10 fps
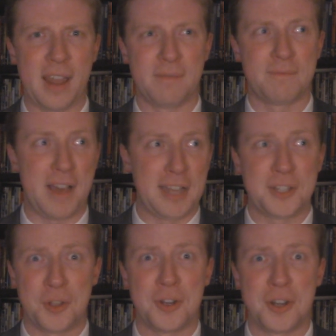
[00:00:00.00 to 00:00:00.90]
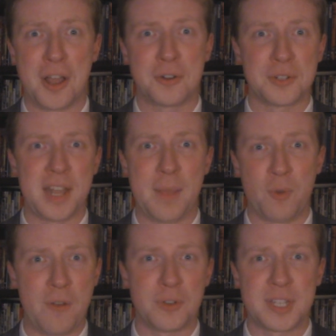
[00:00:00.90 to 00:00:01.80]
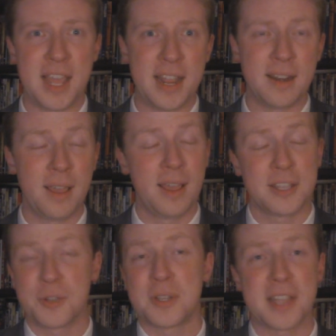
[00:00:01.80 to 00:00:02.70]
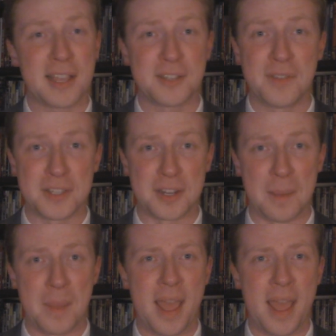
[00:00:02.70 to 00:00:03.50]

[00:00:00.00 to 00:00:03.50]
and finds the good doctor's name referenced in it, so decides to visit him.